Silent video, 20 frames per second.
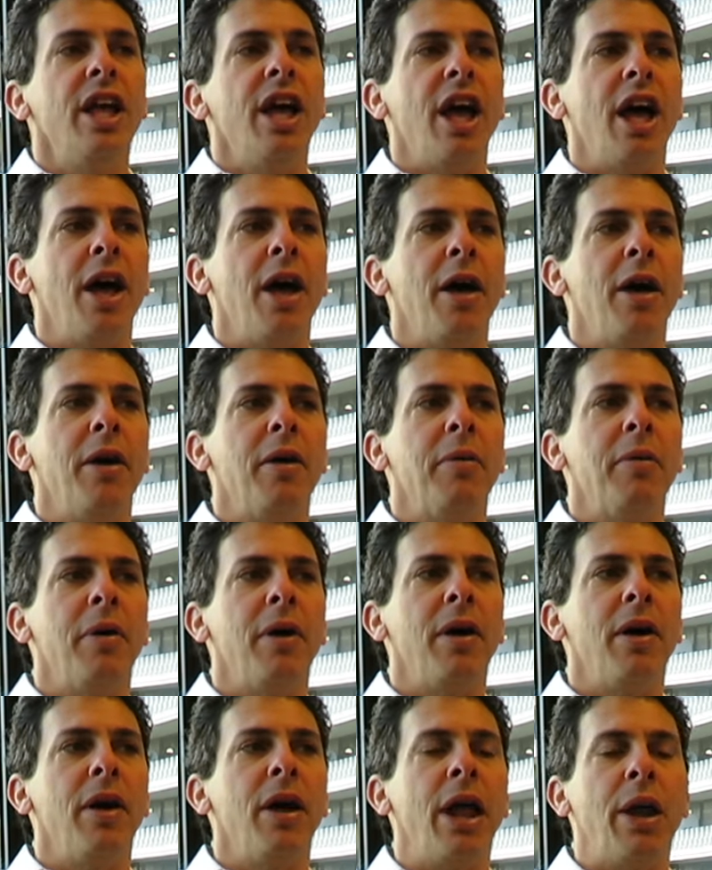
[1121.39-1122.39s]
Uh,
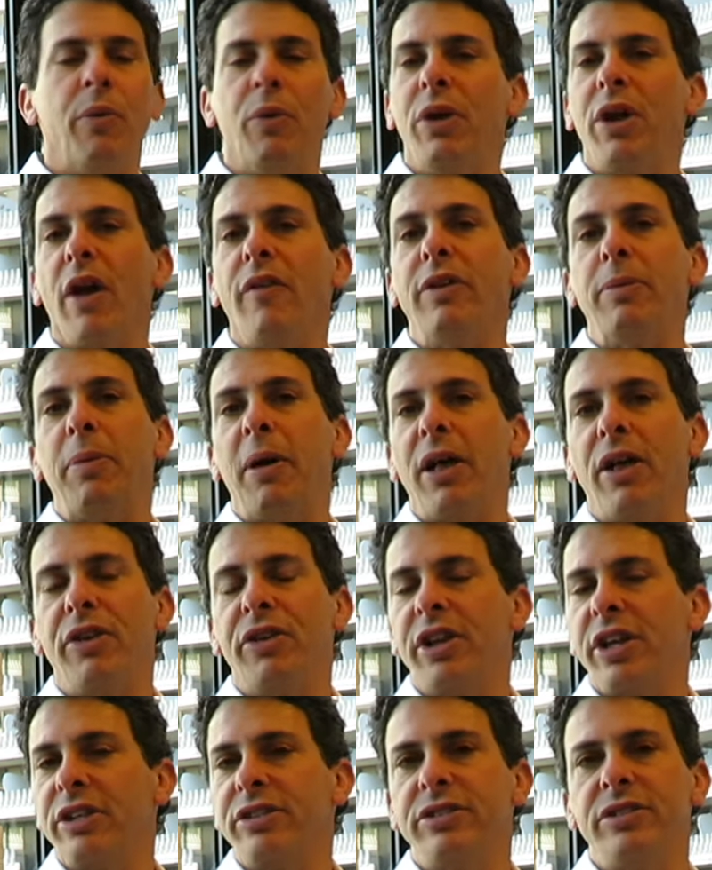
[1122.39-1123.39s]
and we cover
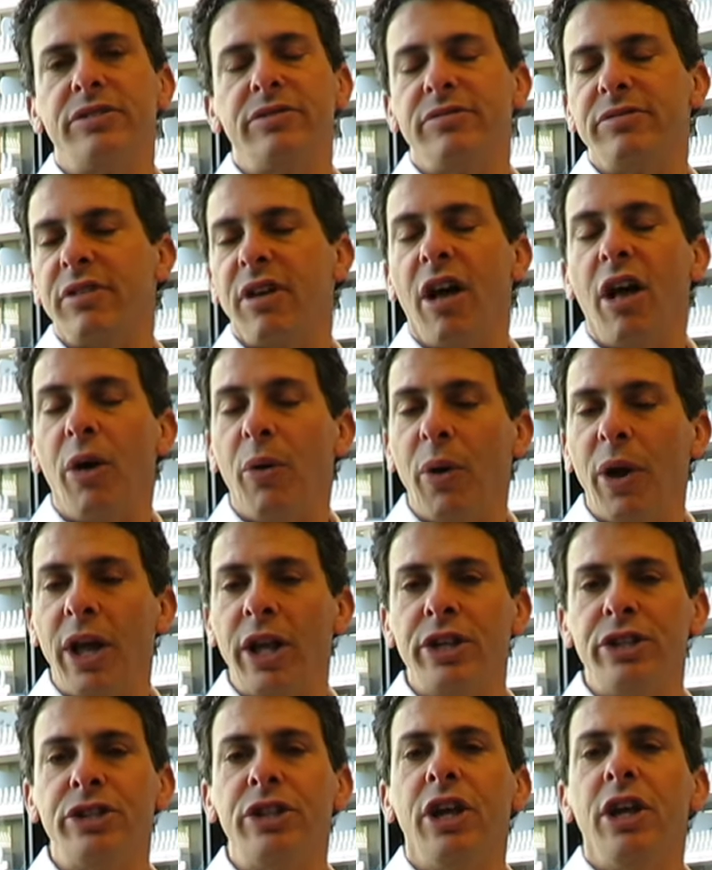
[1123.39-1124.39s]
politics
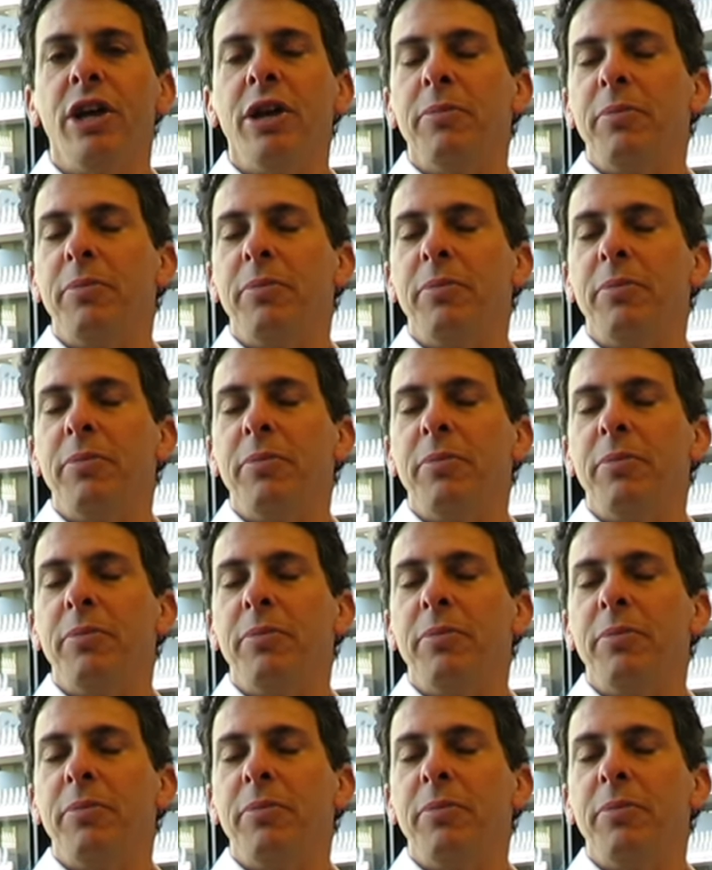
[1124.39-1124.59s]
always,